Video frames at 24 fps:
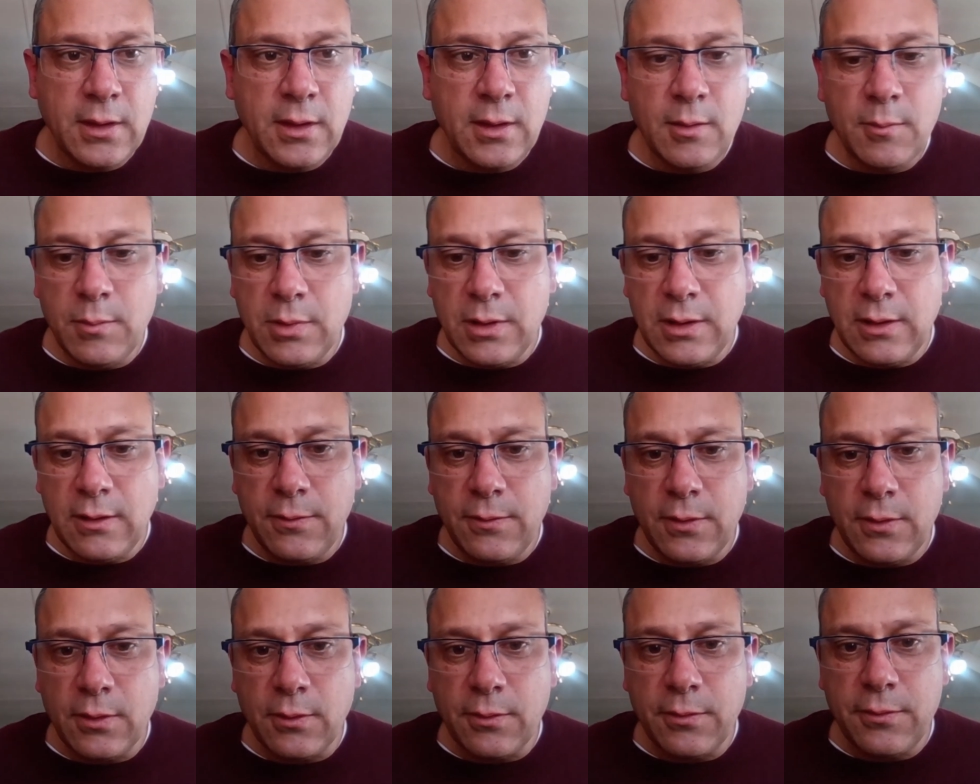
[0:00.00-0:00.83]
please
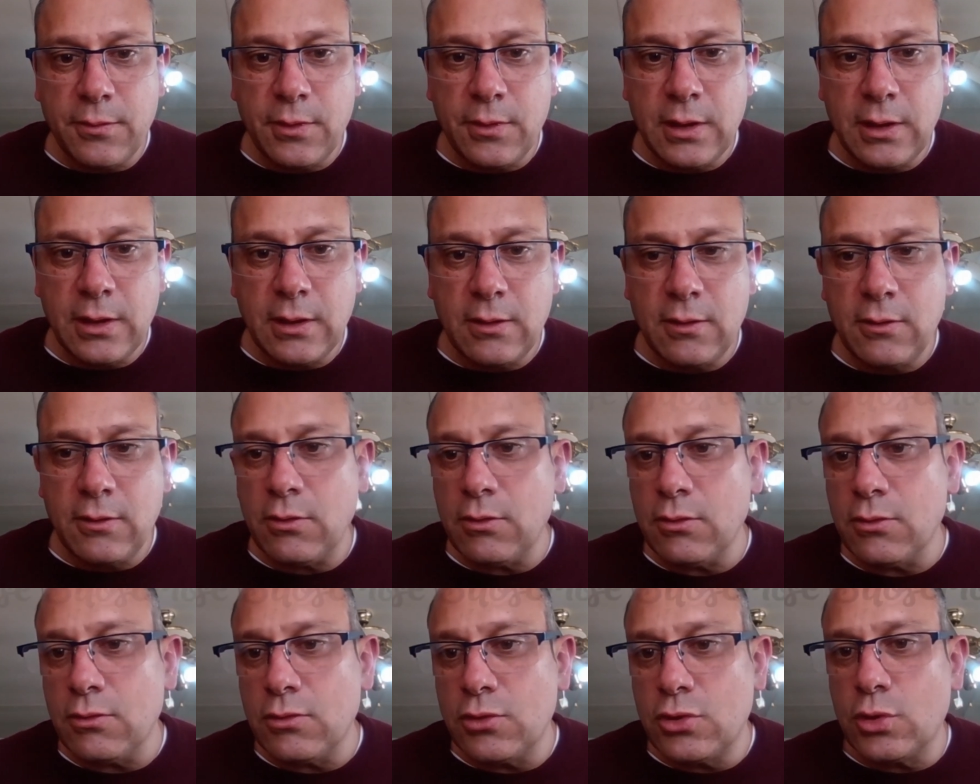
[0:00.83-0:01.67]
feel free
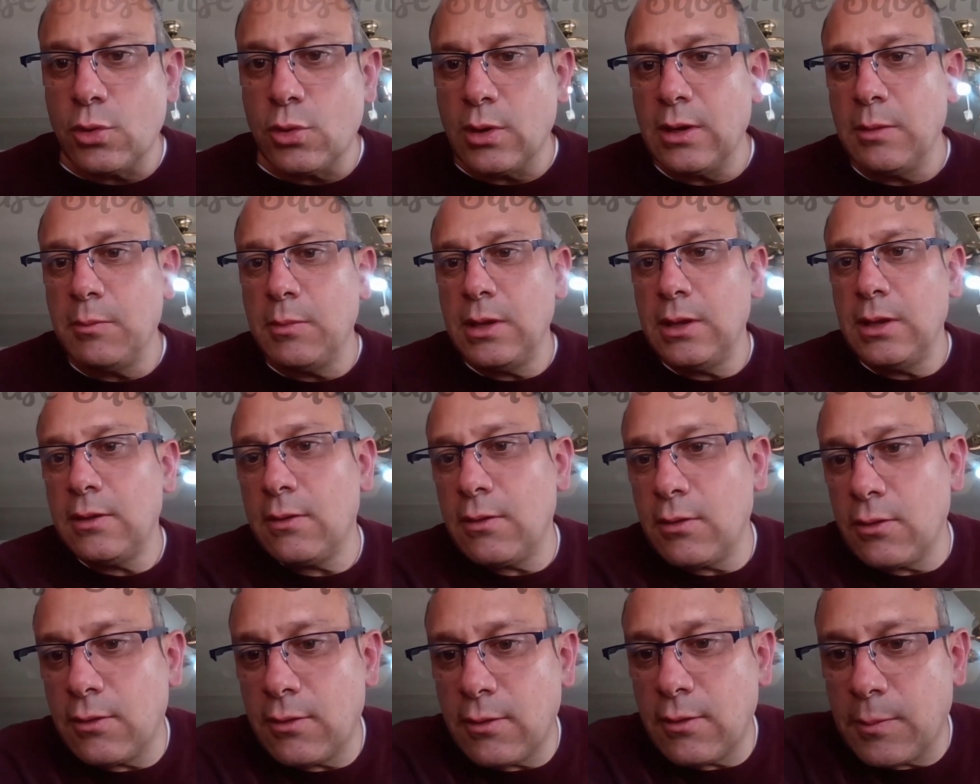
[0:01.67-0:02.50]
to join me,
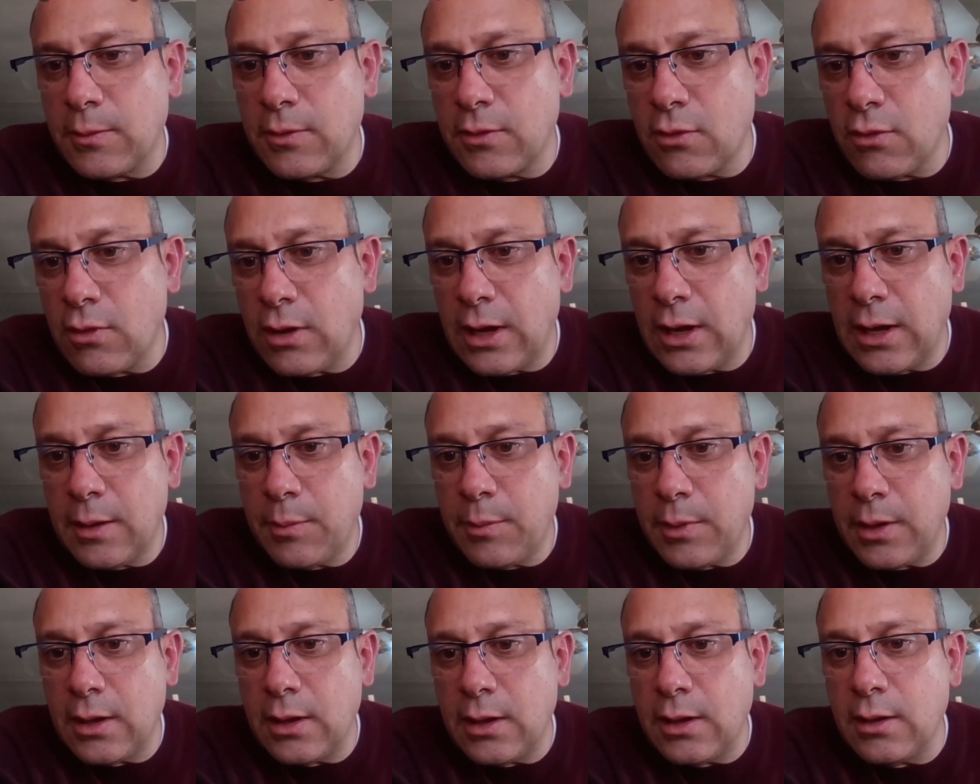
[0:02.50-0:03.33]
to subscribe,
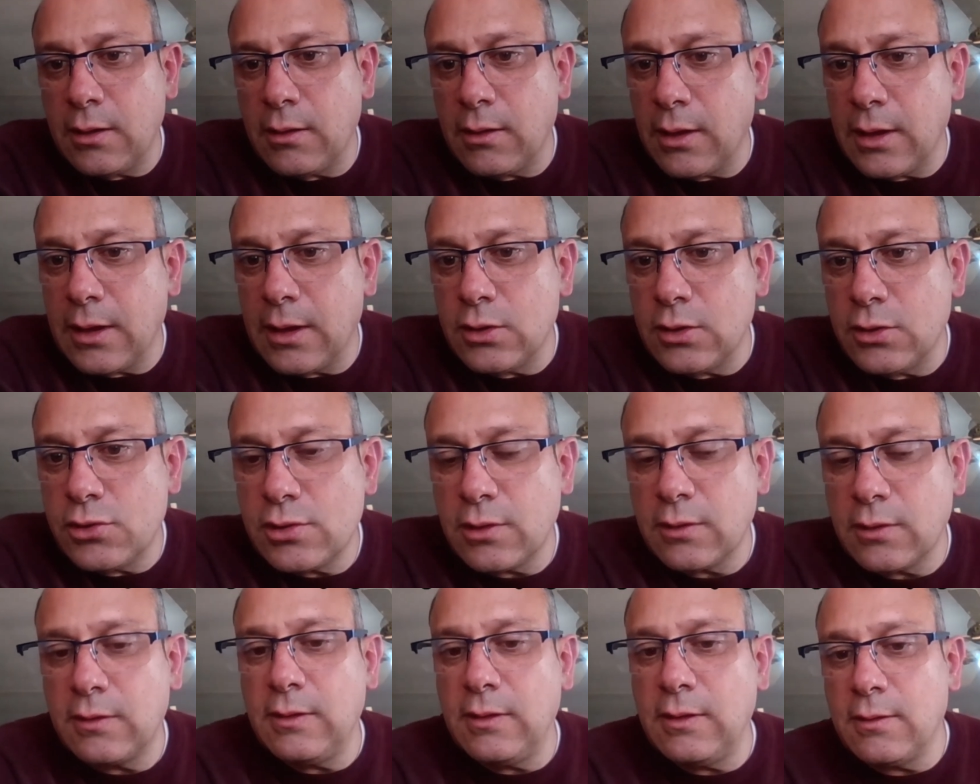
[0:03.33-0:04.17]
and you
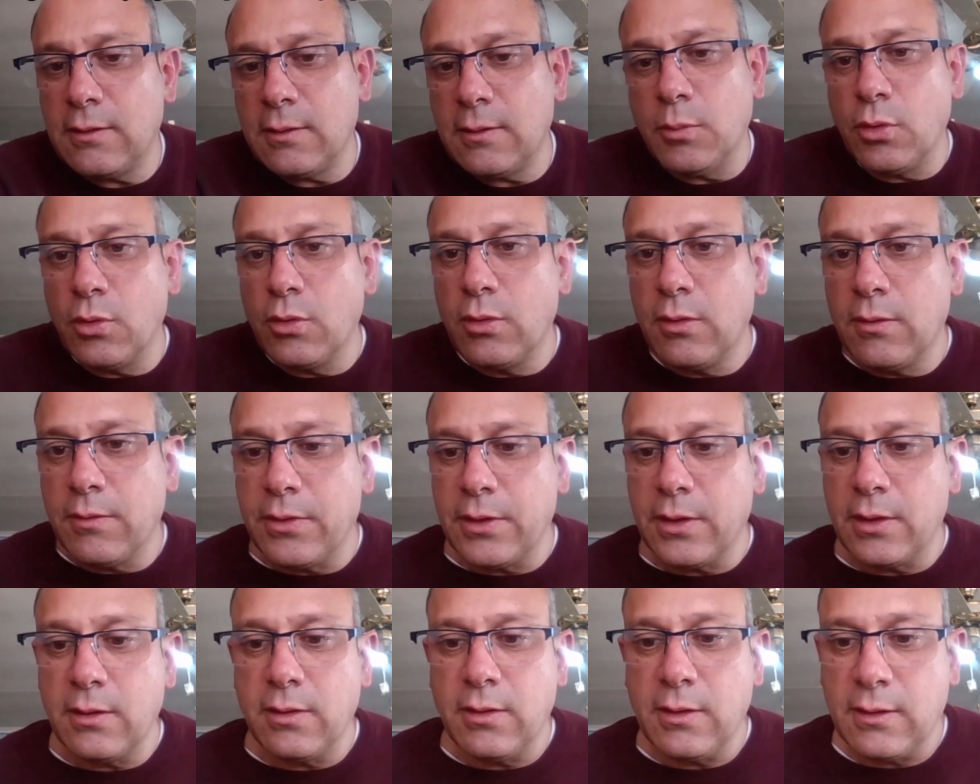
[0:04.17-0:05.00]
shall see some more of
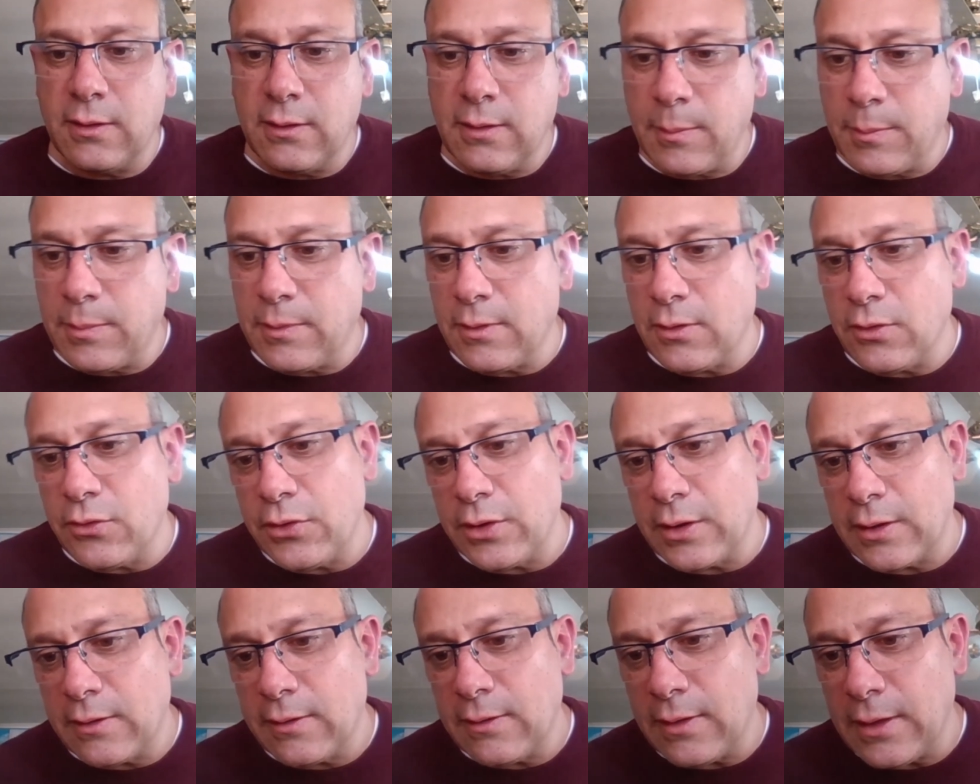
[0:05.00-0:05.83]
the tips and
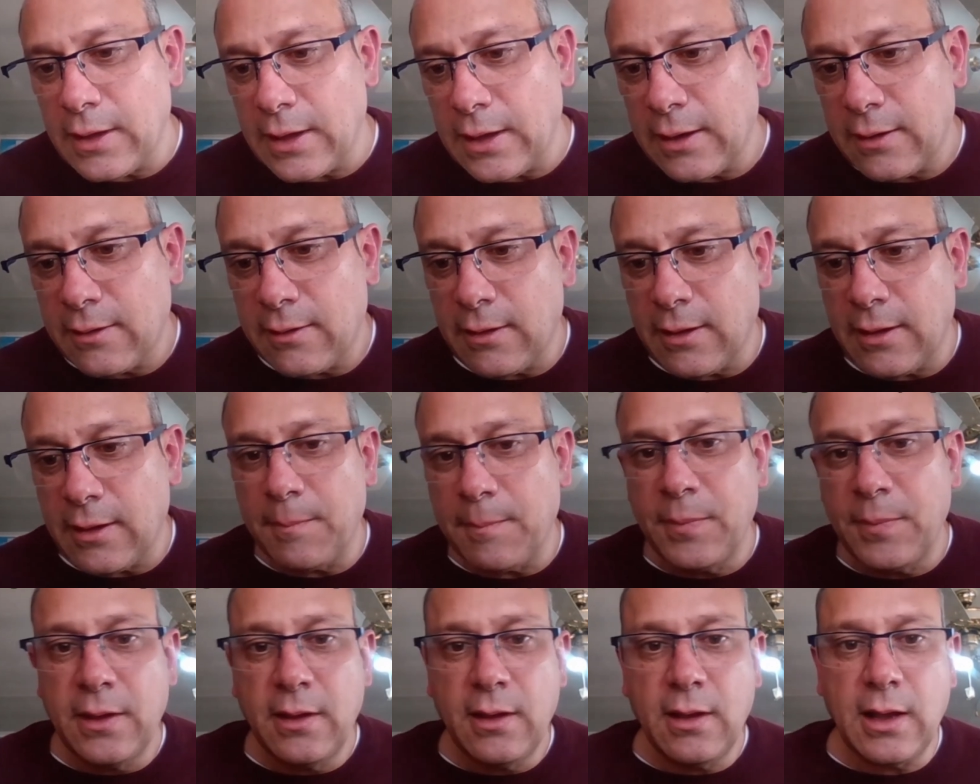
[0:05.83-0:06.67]
tricks that
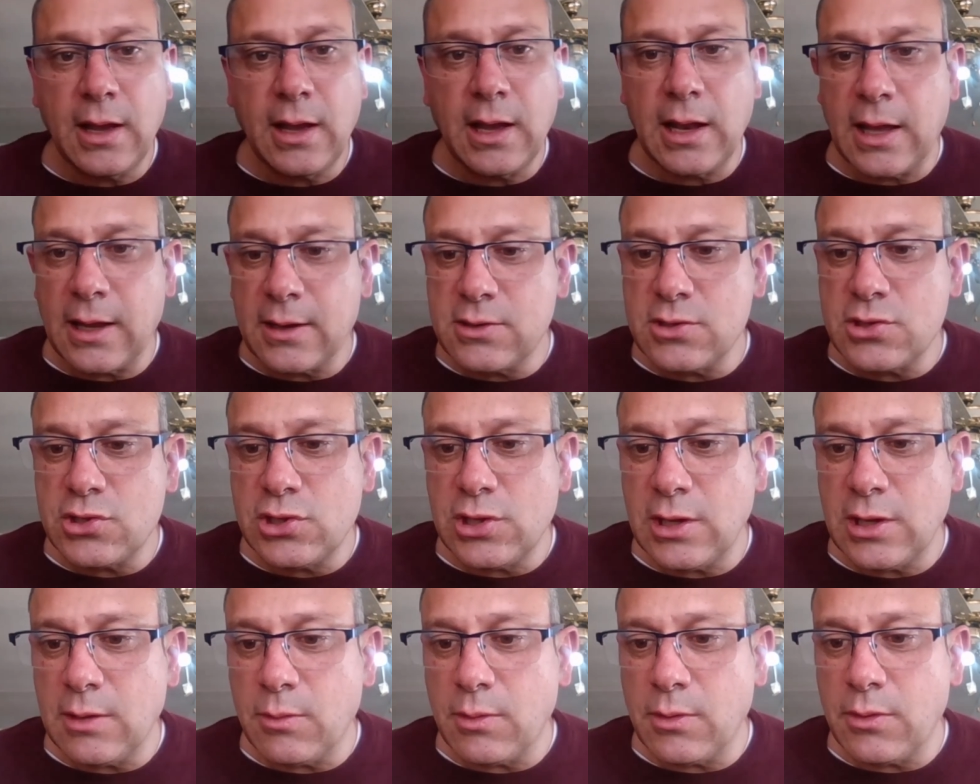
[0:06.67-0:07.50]
I'd like to
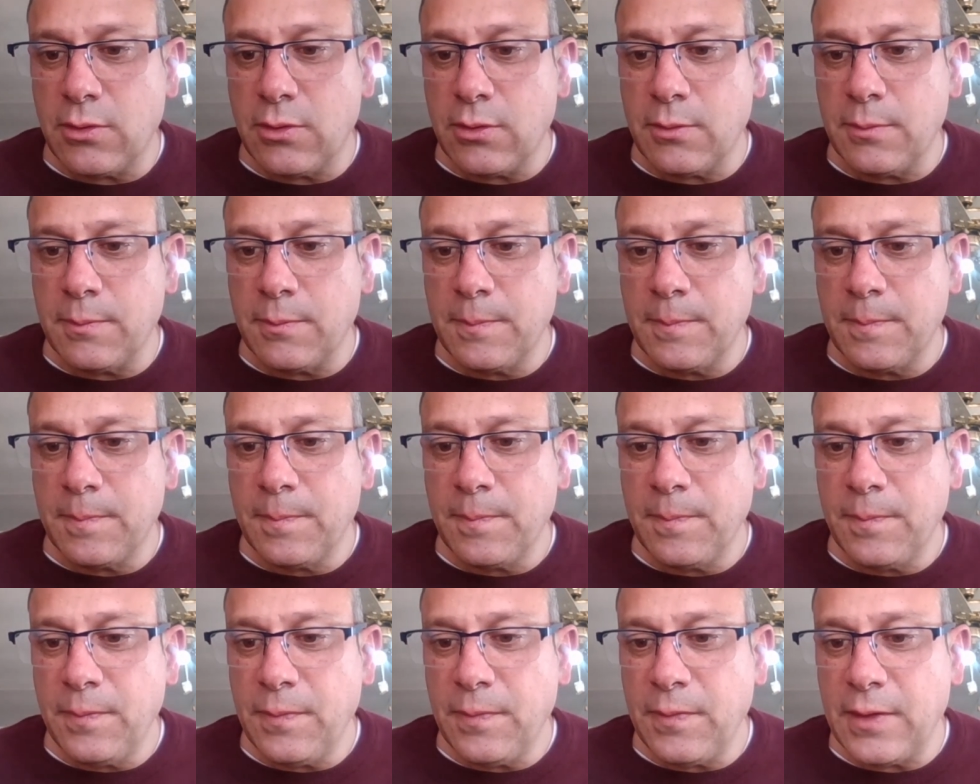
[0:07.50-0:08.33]
share with you.
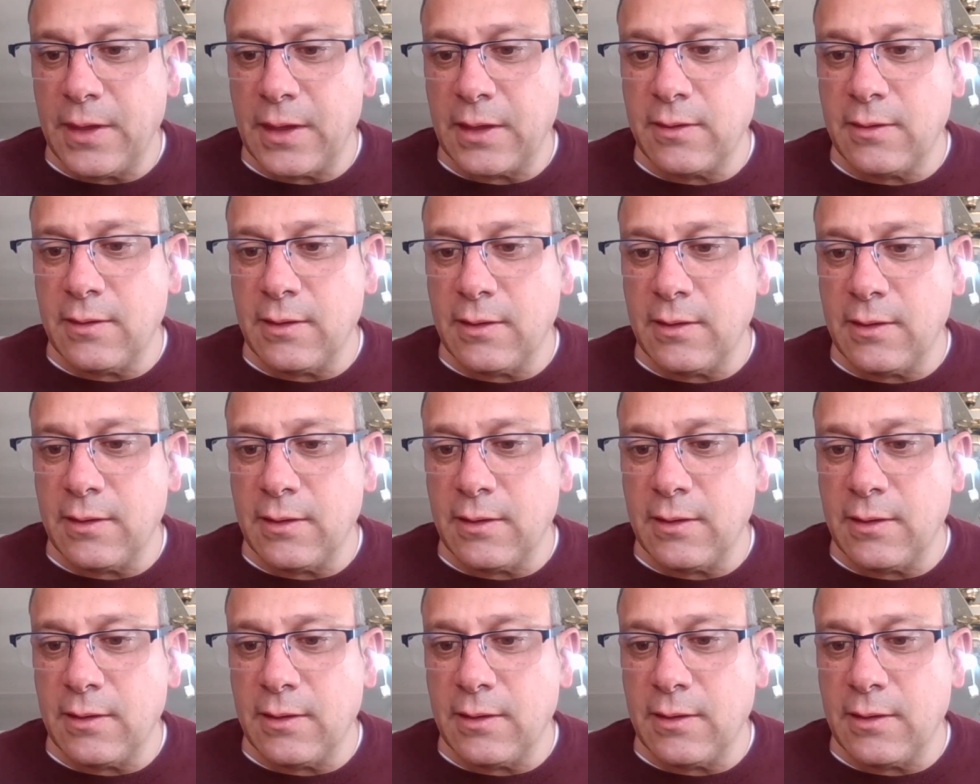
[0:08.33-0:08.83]
Thanks a lot.